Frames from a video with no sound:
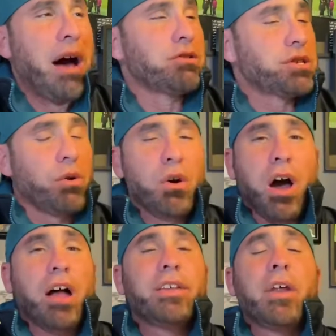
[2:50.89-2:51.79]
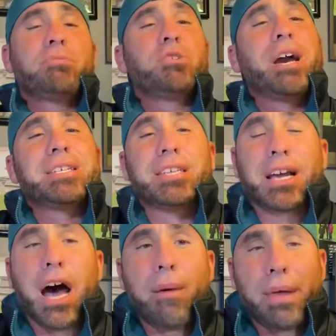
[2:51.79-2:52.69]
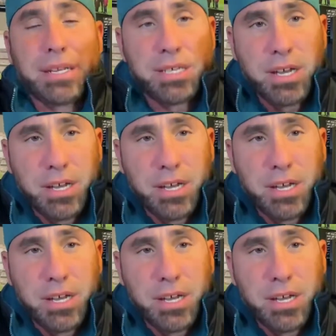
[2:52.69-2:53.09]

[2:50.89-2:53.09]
So I'll leave it up to you guys in the comments